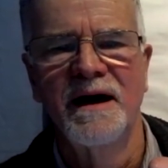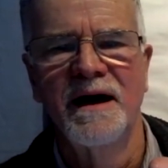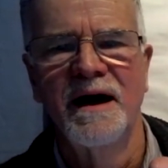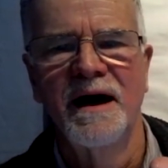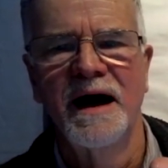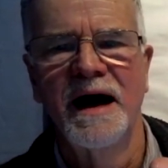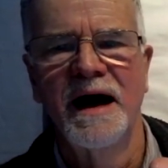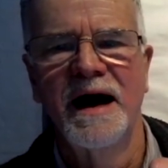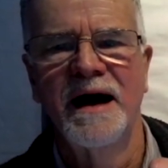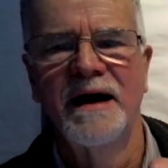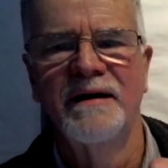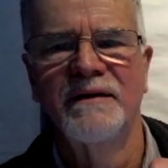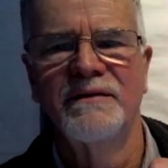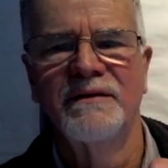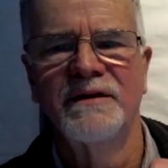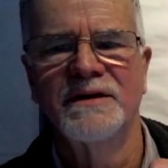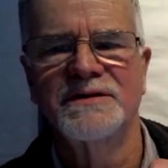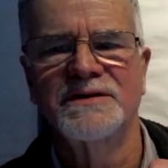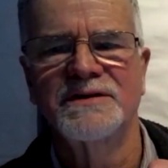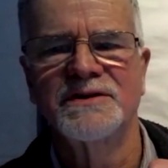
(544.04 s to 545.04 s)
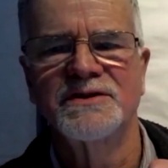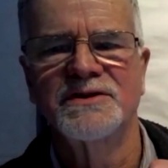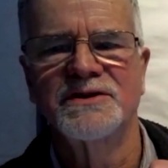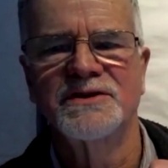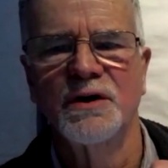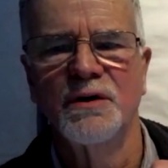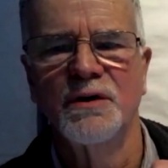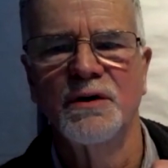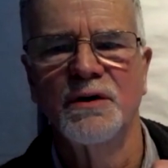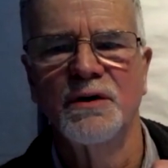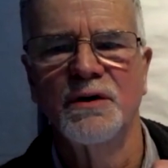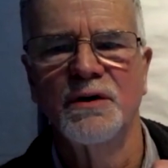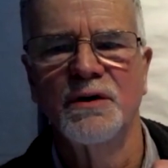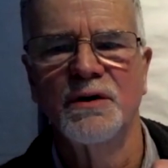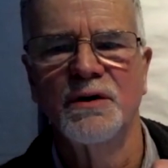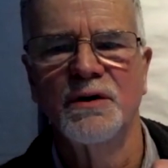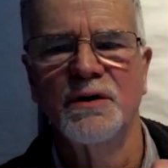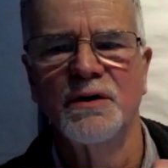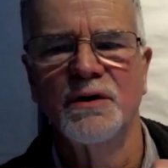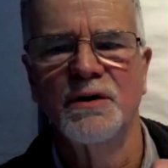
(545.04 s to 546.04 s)
And this has sold
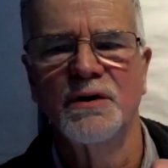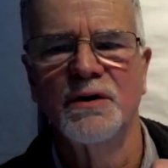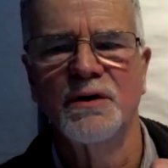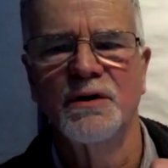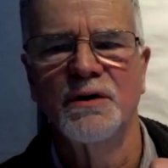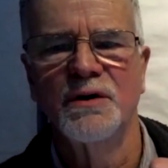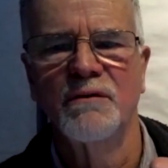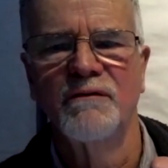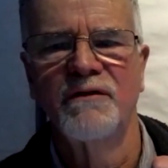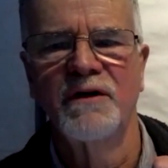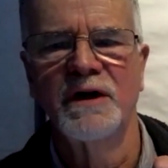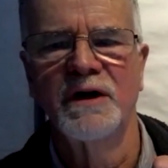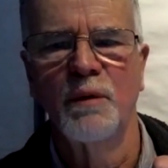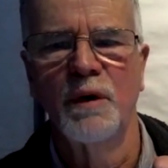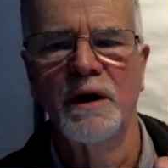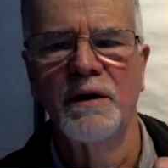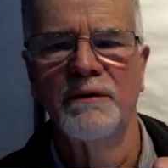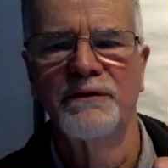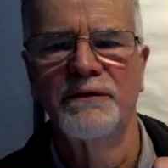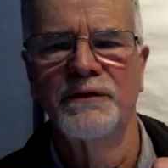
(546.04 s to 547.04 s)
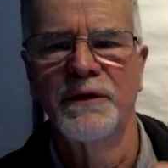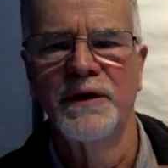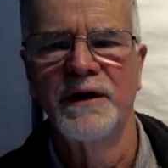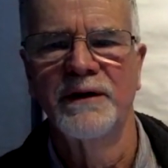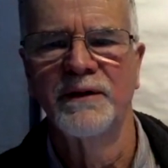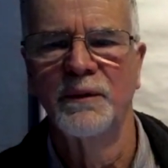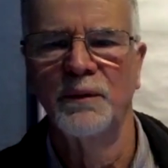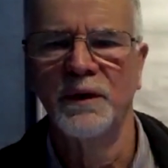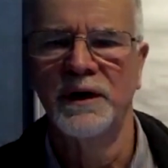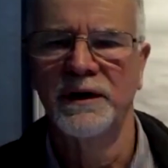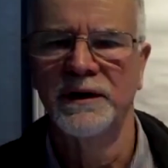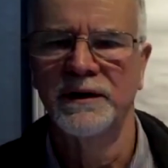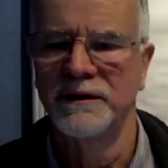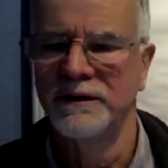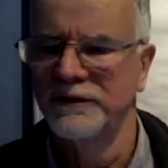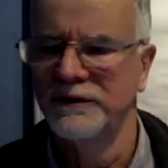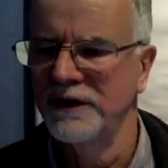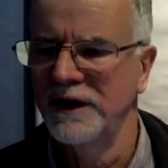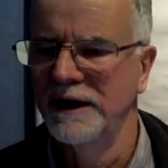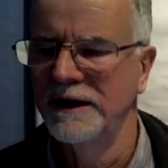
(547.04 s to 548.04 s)
very well throughout the world.
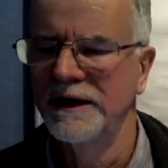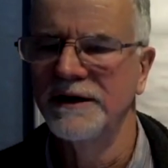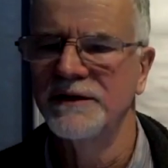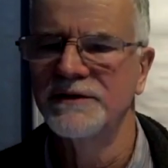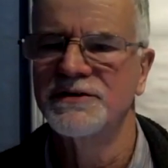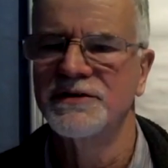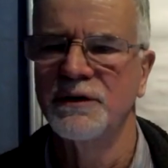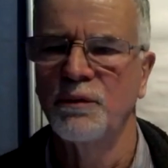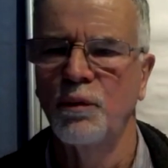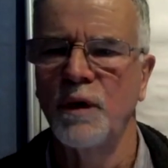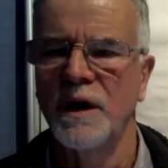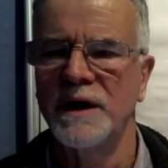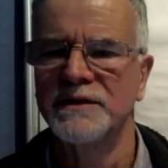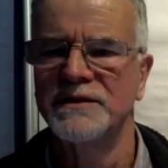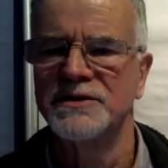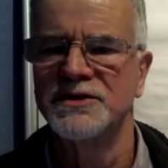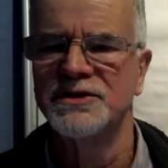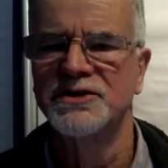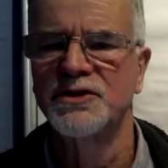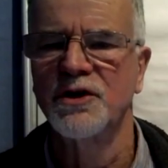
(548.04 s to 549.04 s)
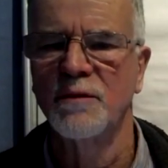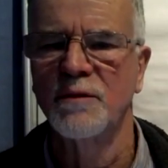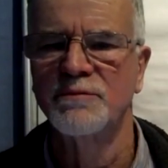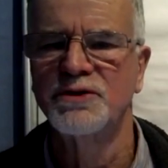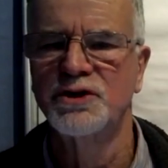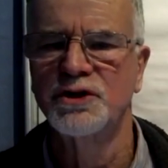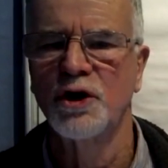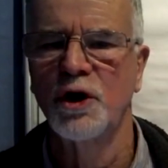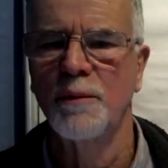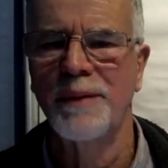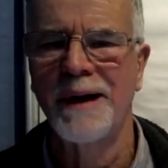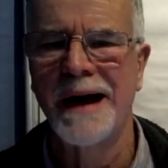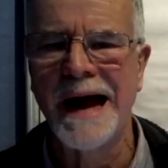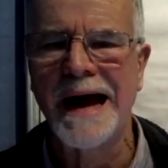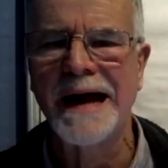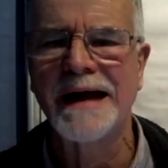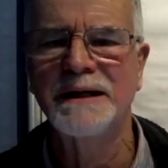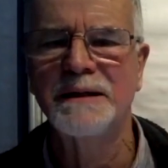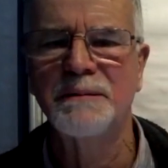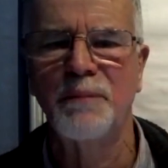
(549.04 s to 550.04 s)
And it's a one-stop shop
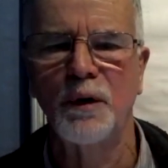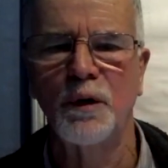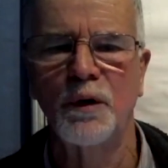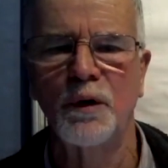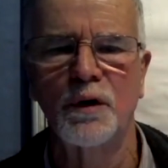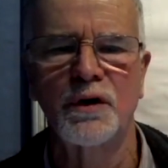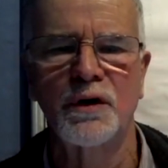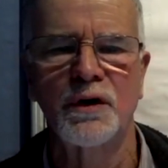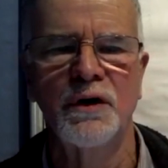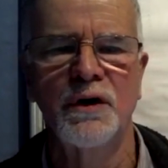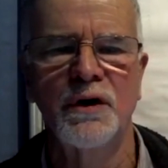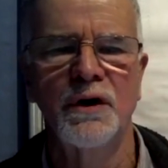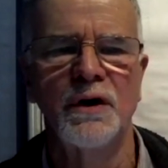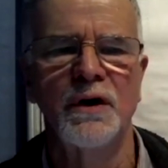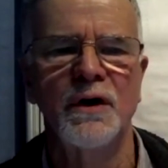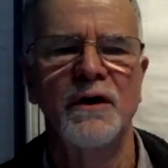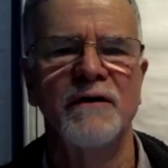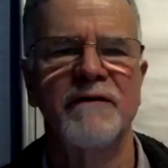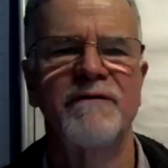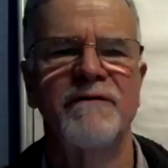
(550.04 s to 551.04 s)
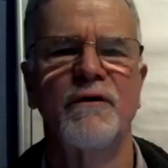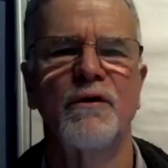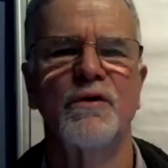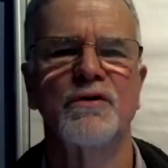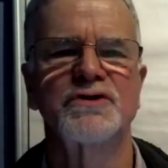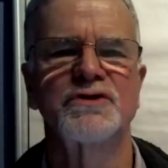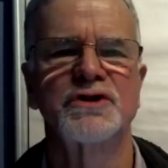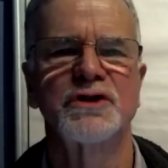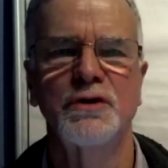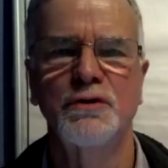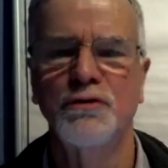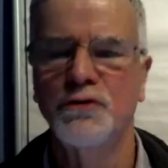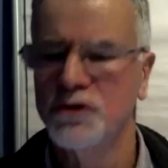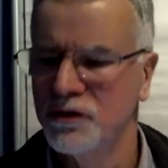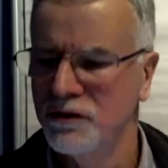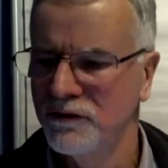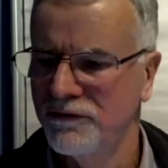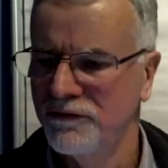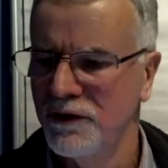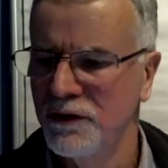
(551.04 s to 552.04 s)
handbook for
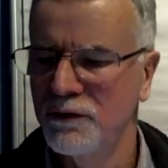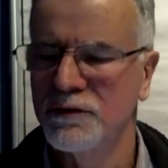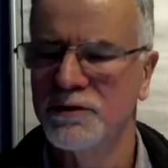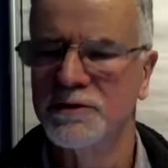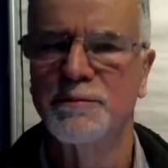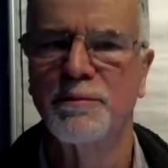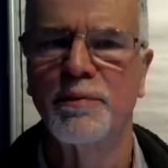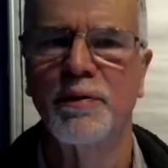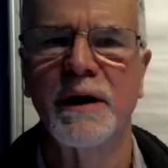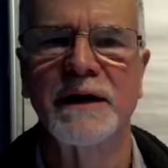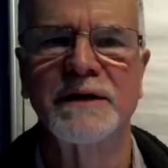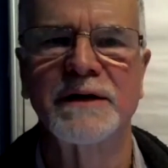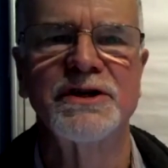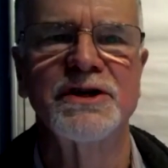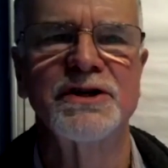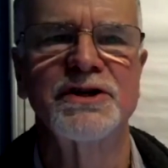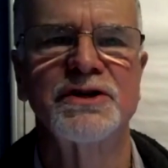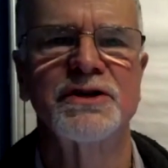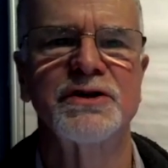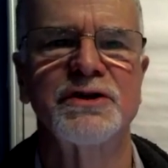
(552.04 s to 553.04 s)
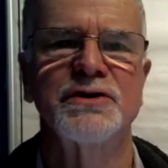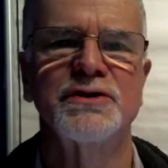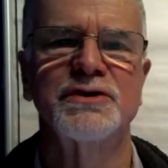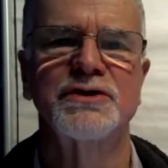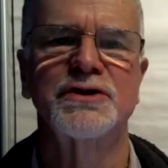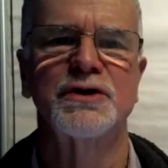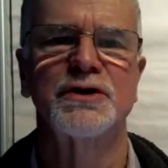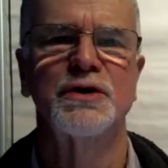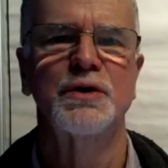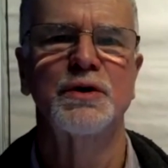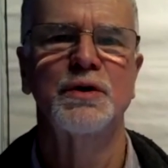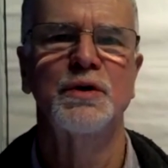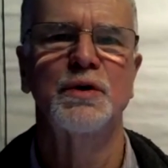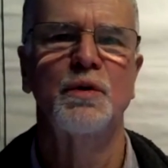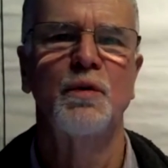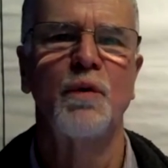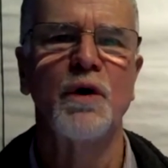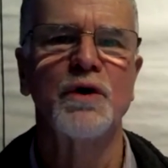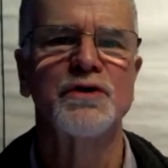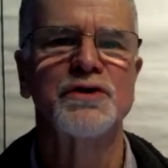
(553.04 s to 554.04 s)
solution-focused practitioners who
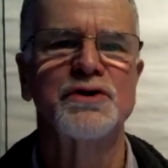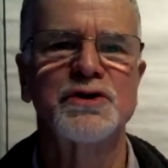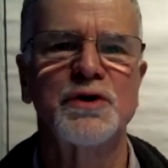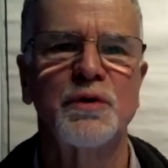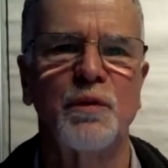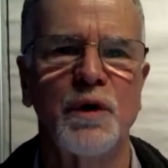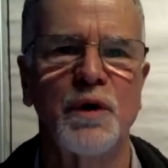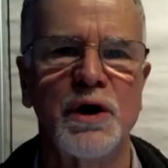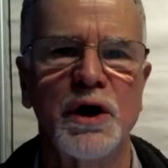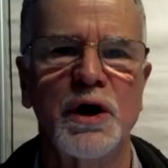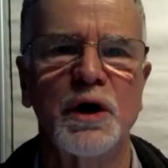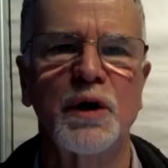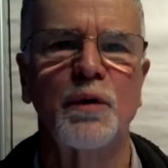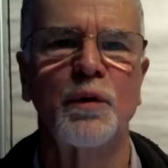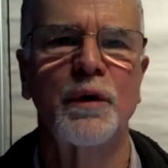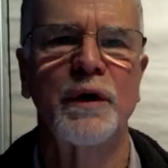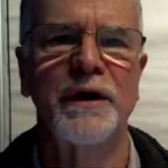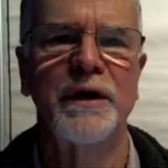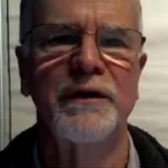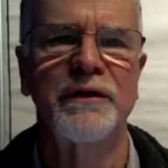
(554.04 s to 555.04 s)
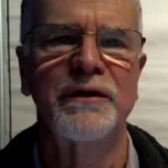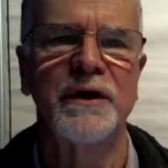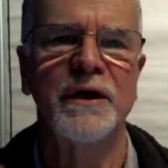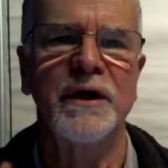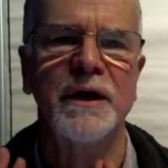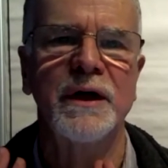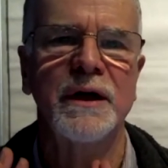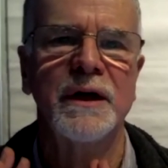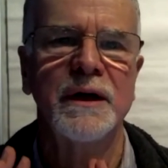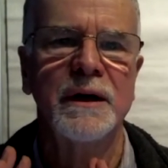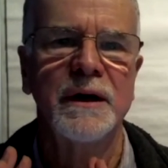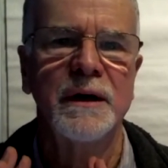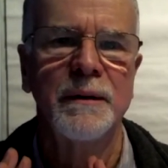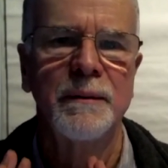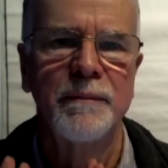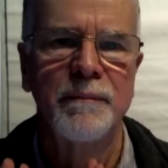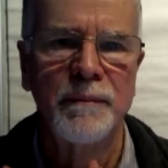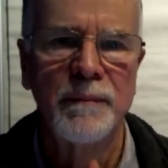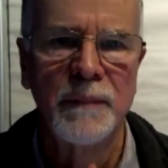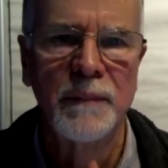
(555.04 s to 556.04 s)
want to work with
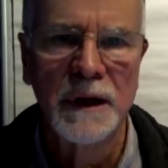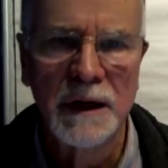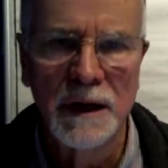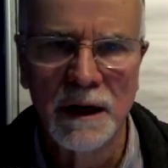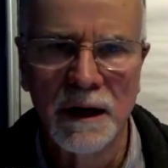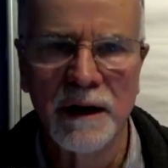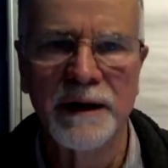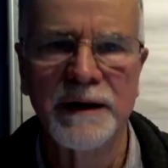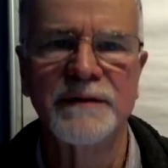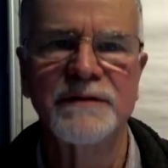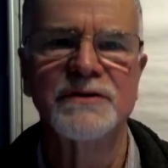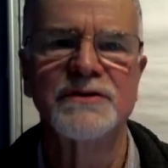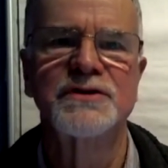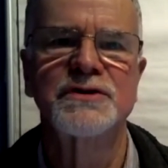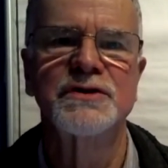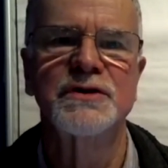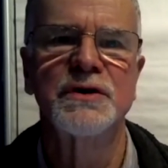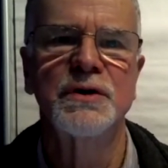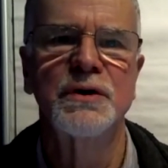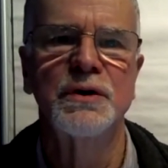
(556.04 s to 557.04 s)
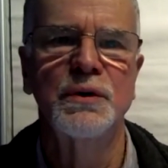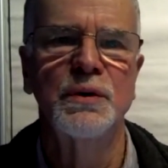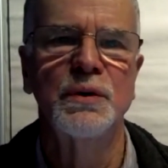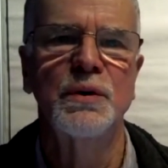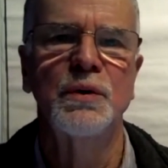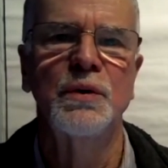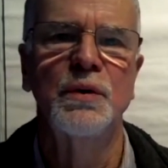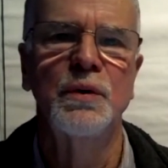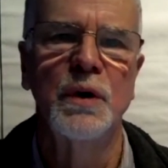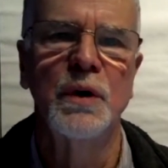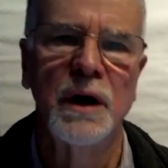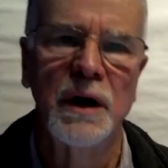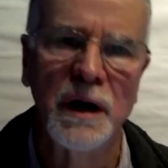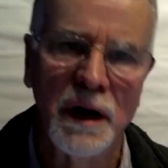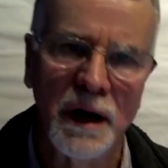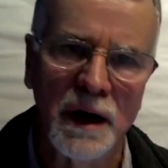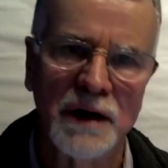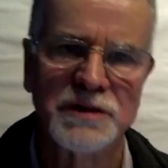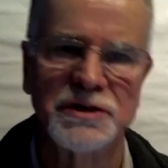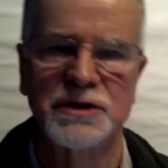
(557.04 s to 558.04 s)
clients who
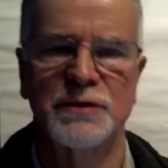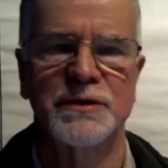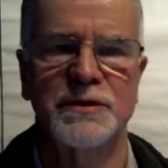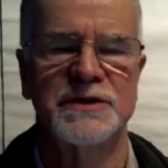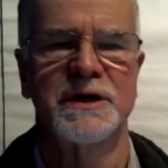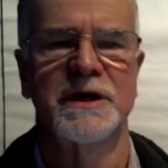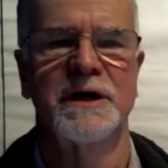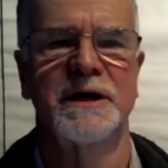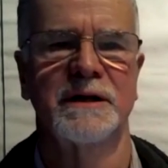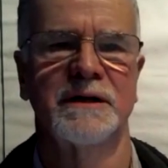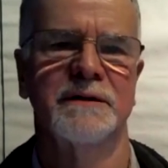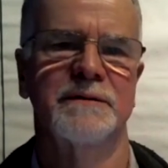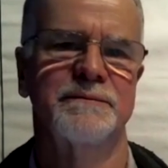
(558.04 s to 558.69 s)
are suicidal.